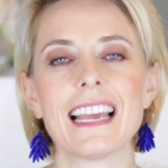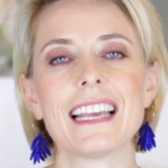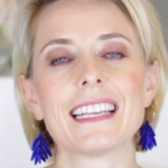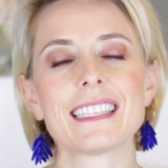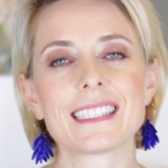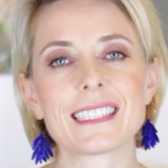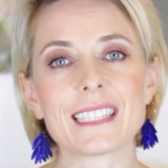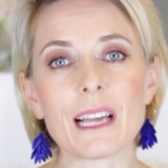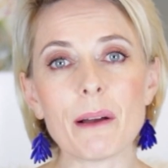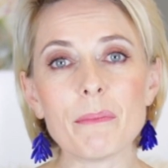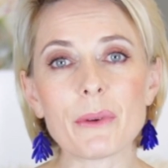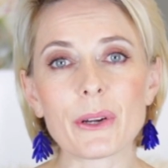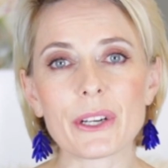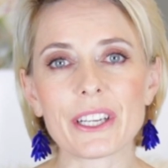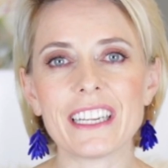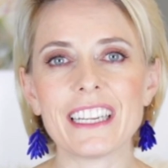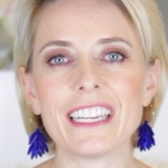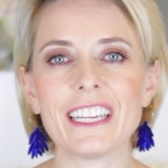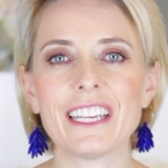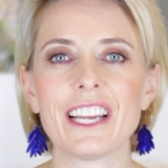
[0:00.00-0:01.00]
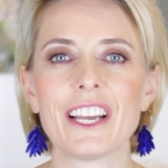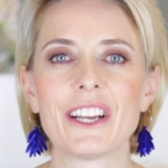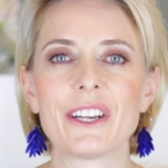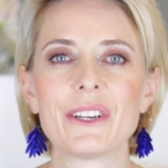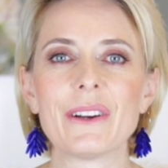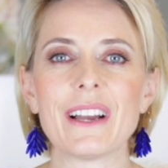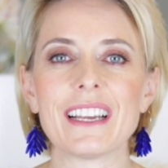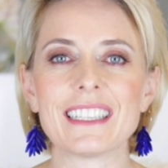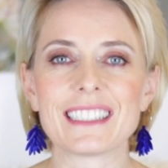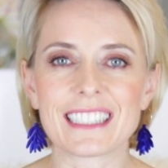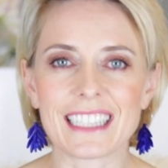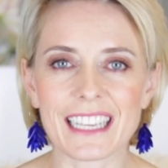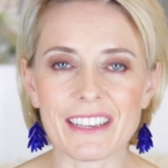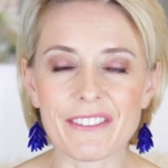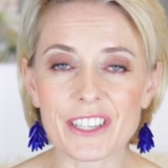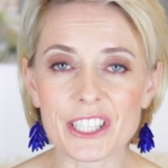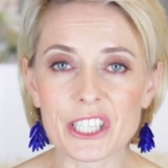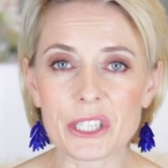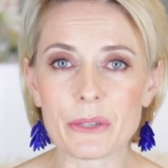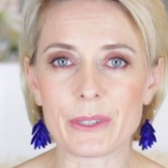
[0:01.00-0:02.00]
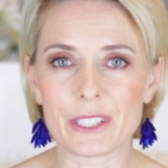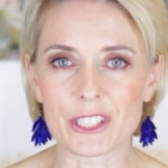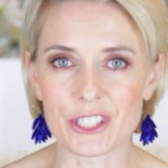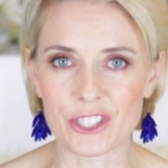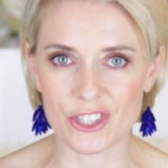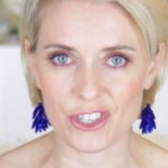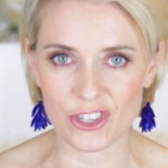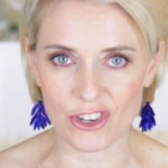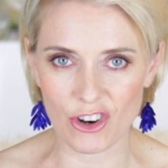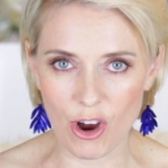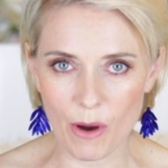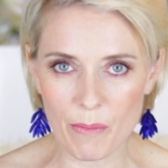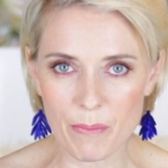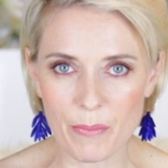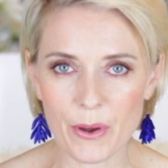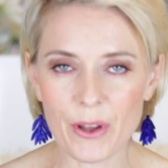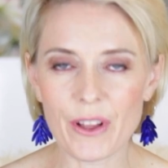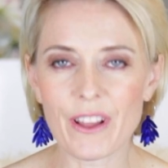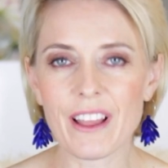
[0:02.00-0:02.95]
somebody who has given you a job